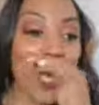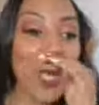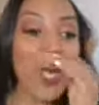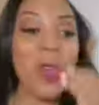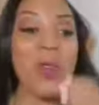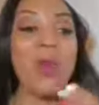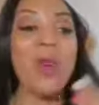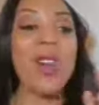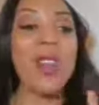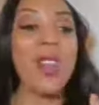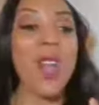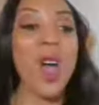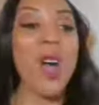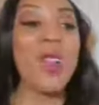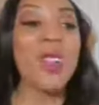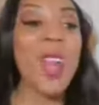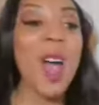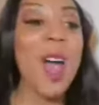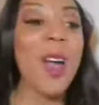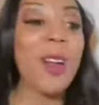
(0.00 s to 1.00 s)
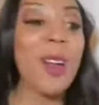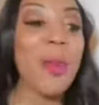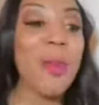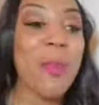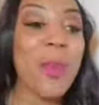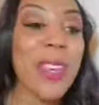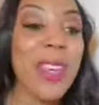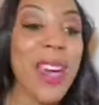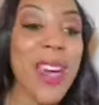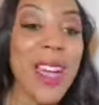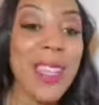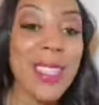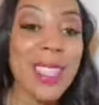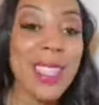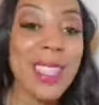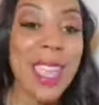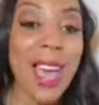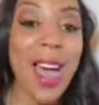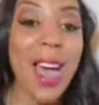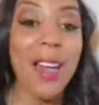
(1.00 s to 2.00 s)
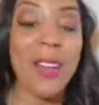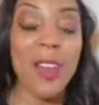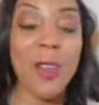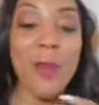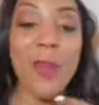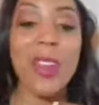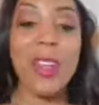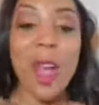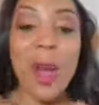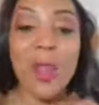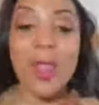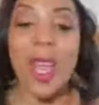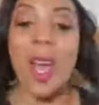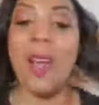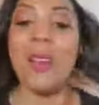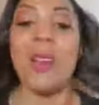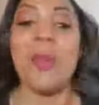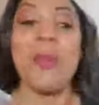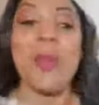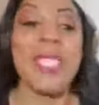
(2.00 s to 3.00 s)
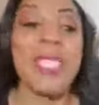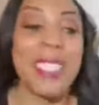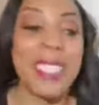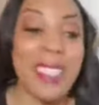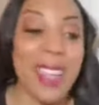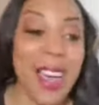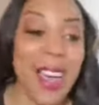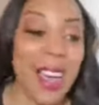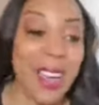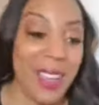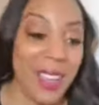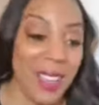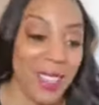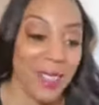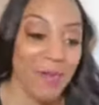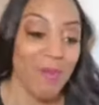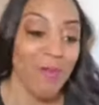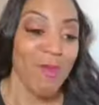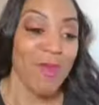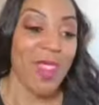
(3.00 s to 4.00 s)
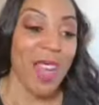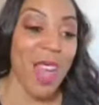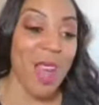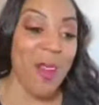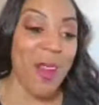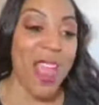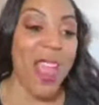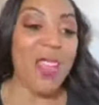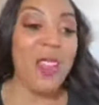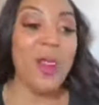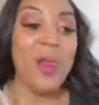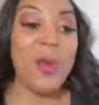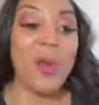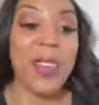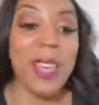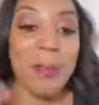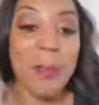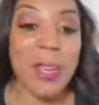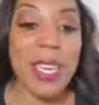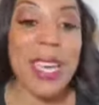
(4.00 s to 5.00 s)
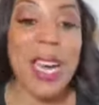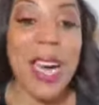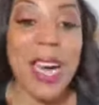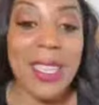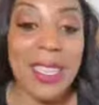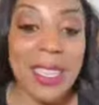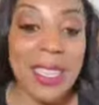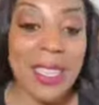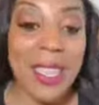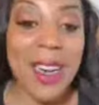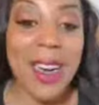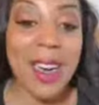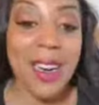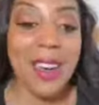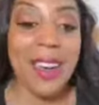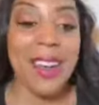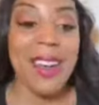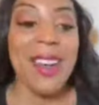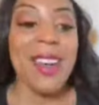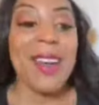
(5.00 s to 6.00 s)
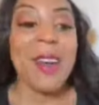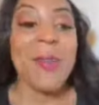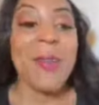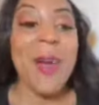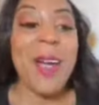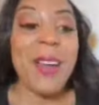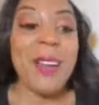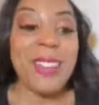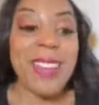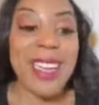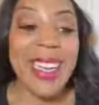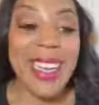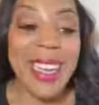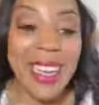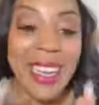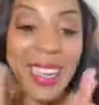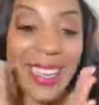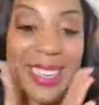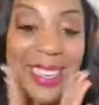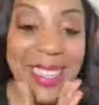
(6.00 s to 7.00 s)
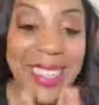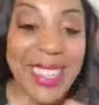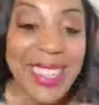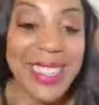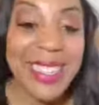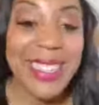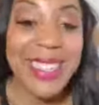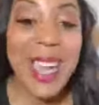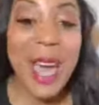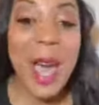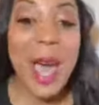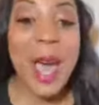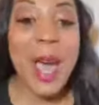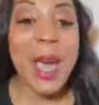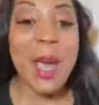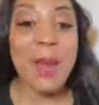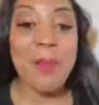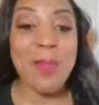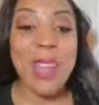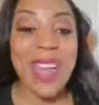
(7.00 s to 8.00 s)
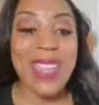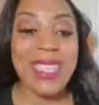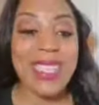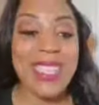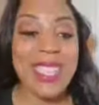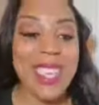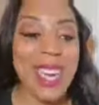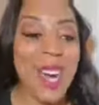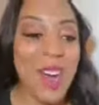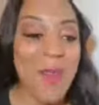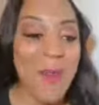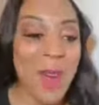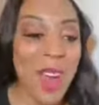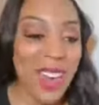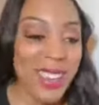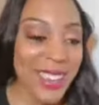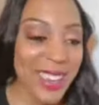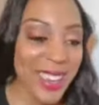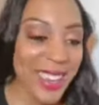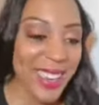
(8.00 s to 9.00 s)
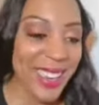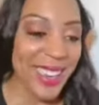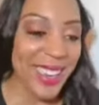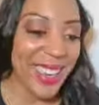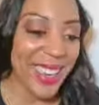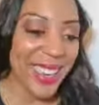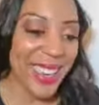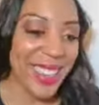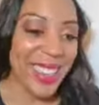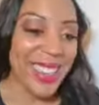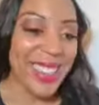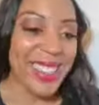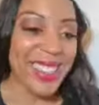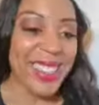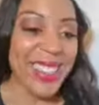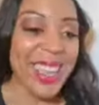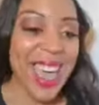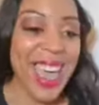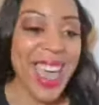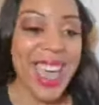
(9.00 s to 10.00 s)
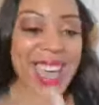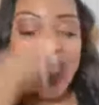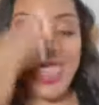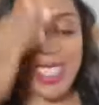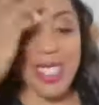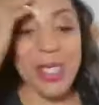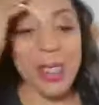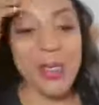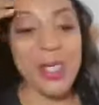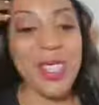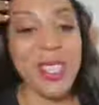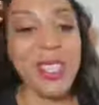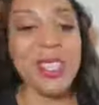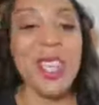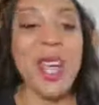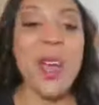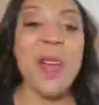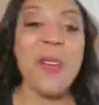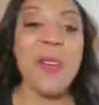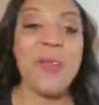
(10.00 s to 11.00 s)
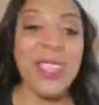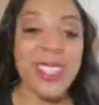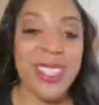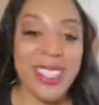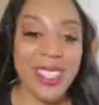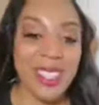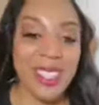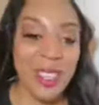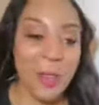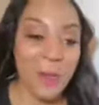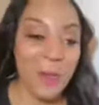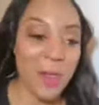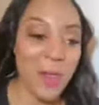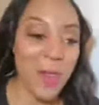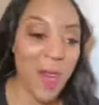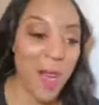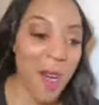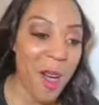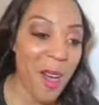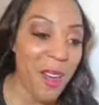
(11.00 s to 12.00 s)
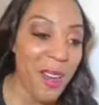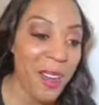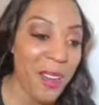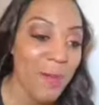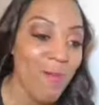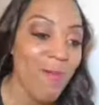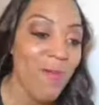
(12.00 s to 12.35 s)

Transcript: you would no longer be unstuck. You would no longer be stuck. All right, you would be unstuck. Marlene, it's time. Let's go, Marlene. Yes, you deserve this shift, y'all.